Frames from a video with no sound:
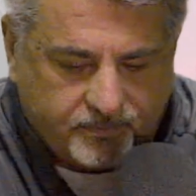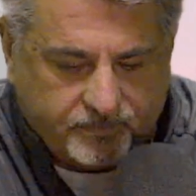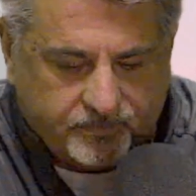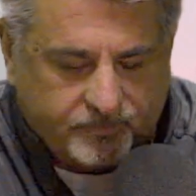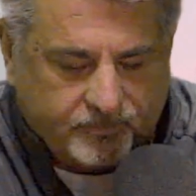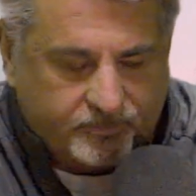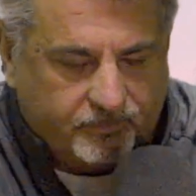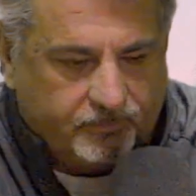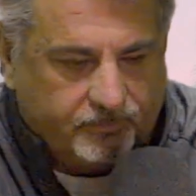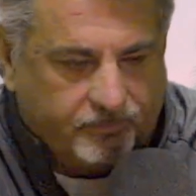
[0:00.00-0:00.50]

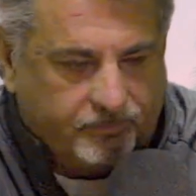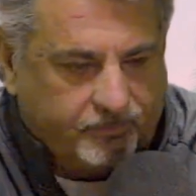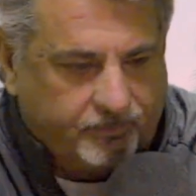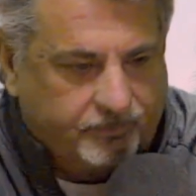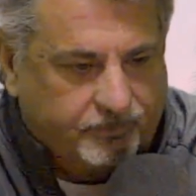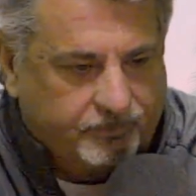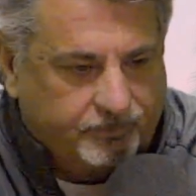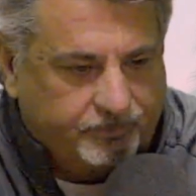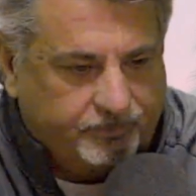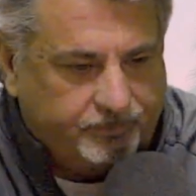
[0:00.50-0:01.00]

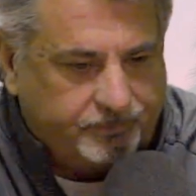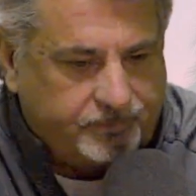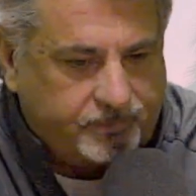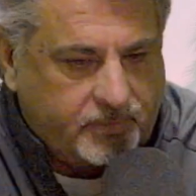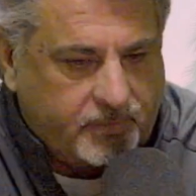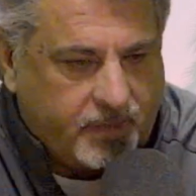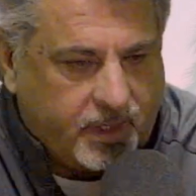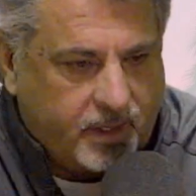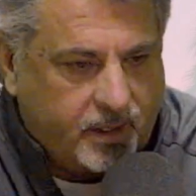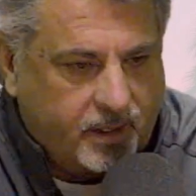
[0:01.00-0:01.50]

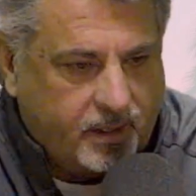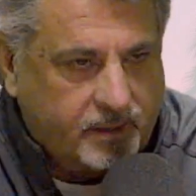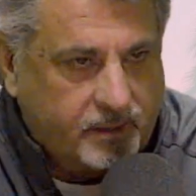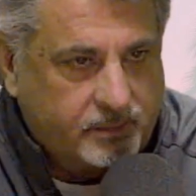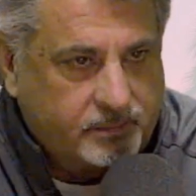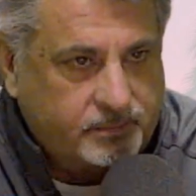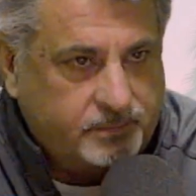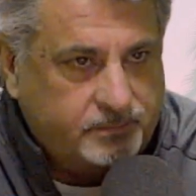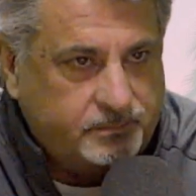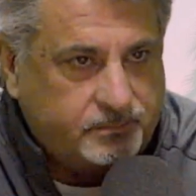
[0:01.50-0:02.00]

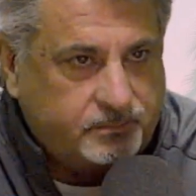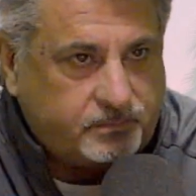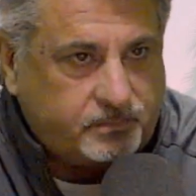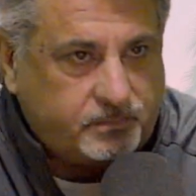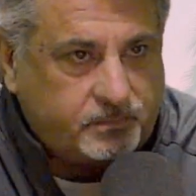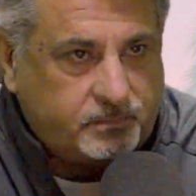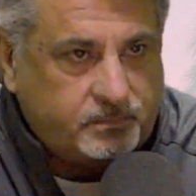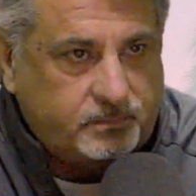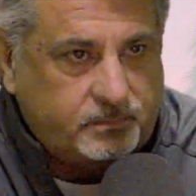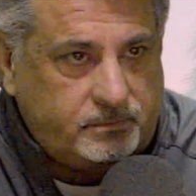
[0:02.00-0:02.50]

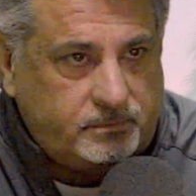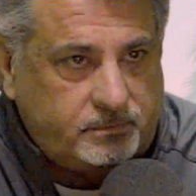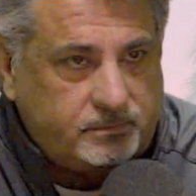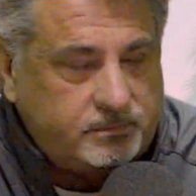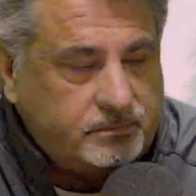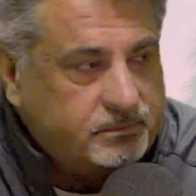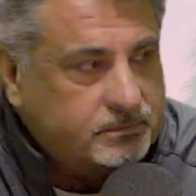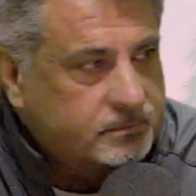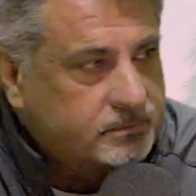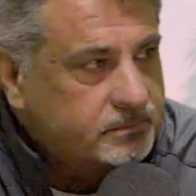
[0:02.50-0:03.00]

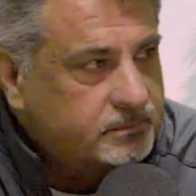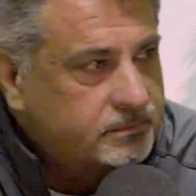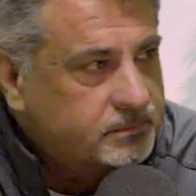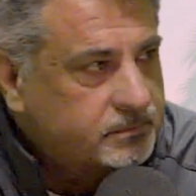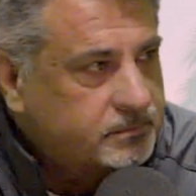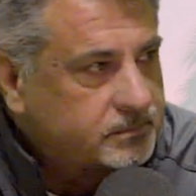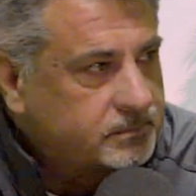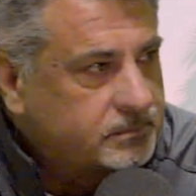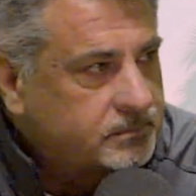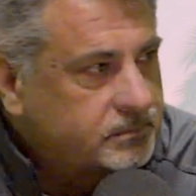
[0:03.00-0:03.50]

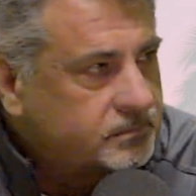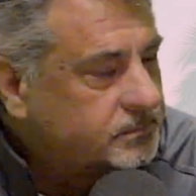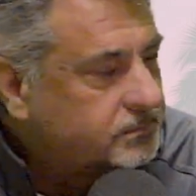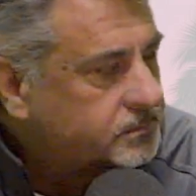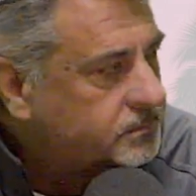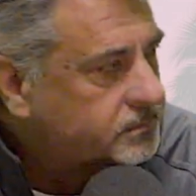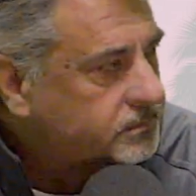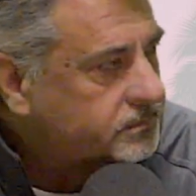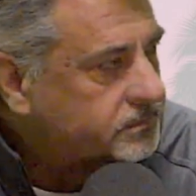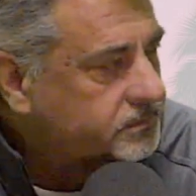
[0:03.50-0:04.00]

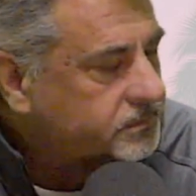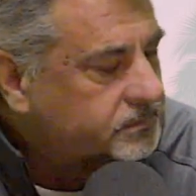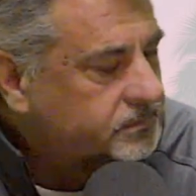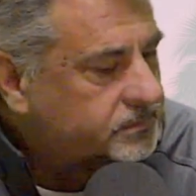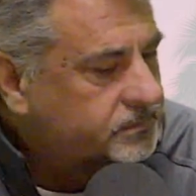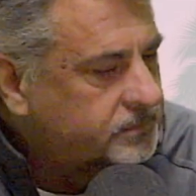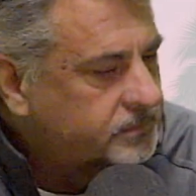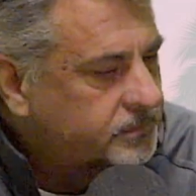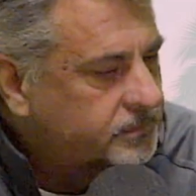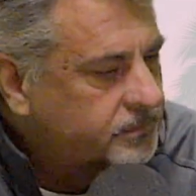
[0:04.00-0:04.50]

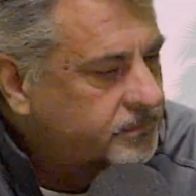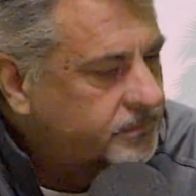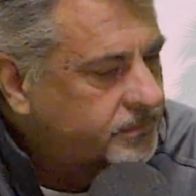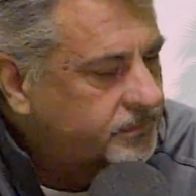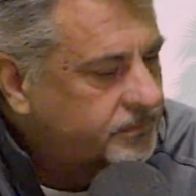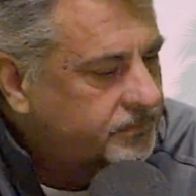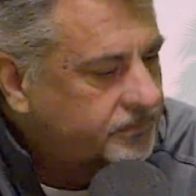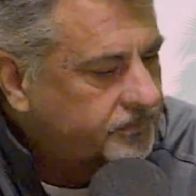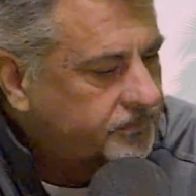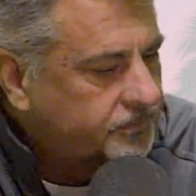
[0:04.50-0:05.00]

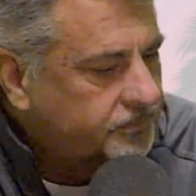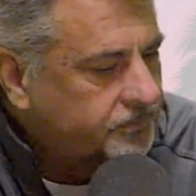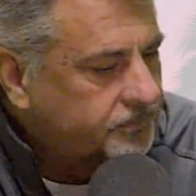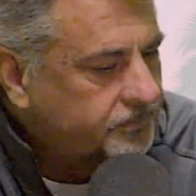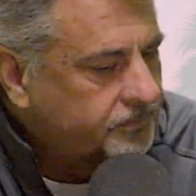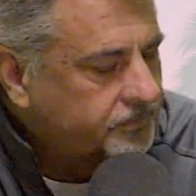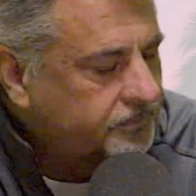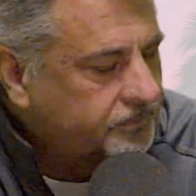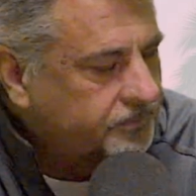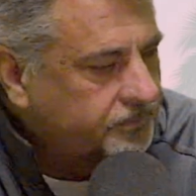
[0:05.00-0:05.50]

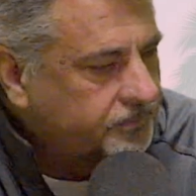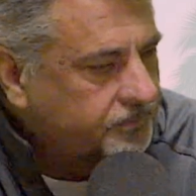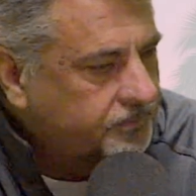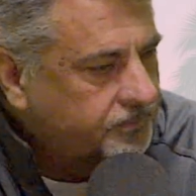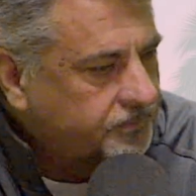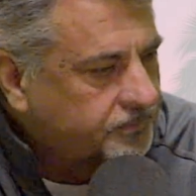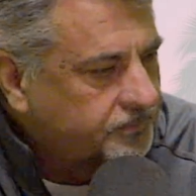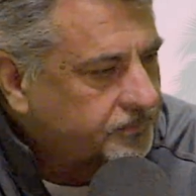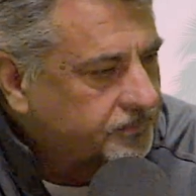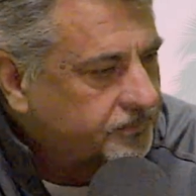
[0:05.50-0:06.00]

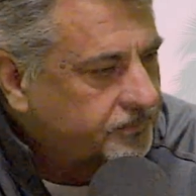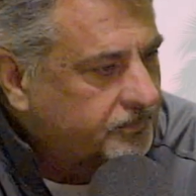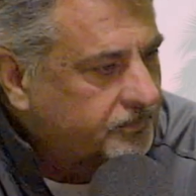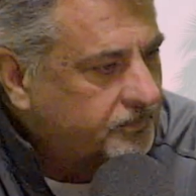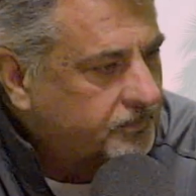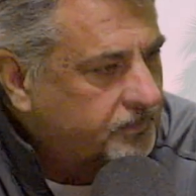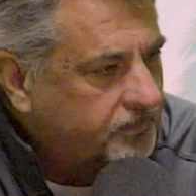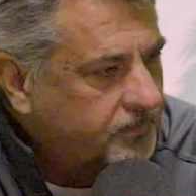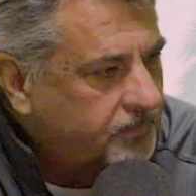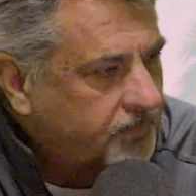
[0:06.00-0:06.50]

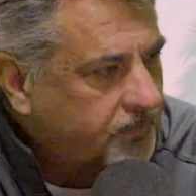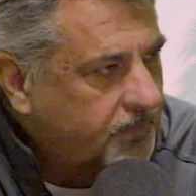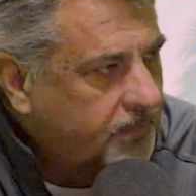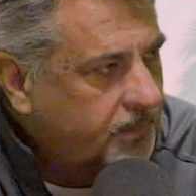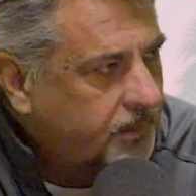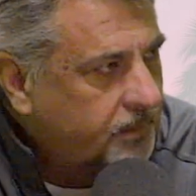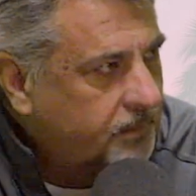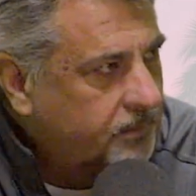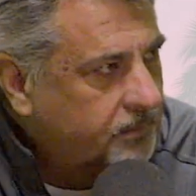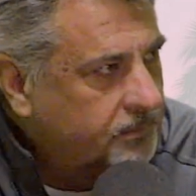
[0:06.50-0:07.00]

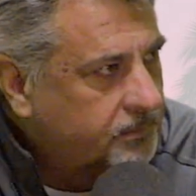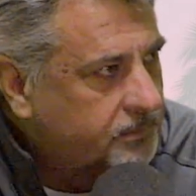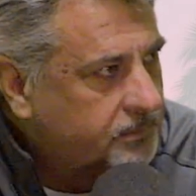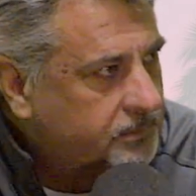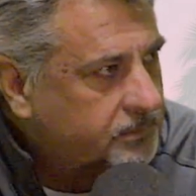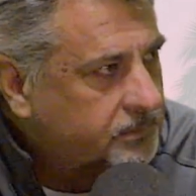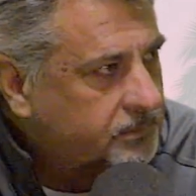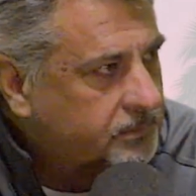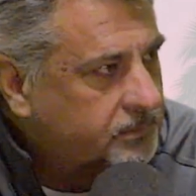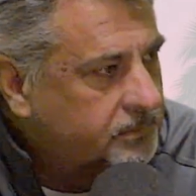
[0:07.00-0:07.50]

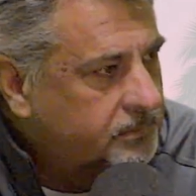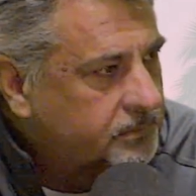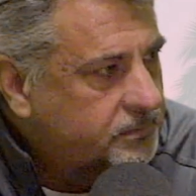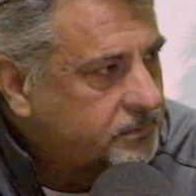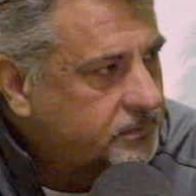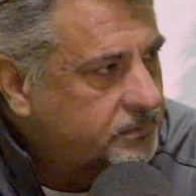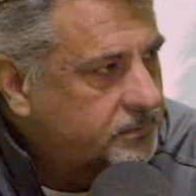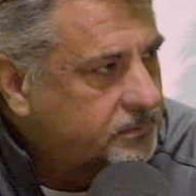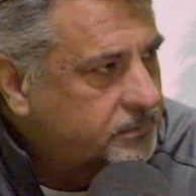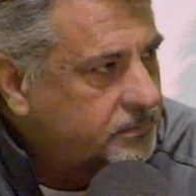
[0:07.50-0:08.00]
[no speech]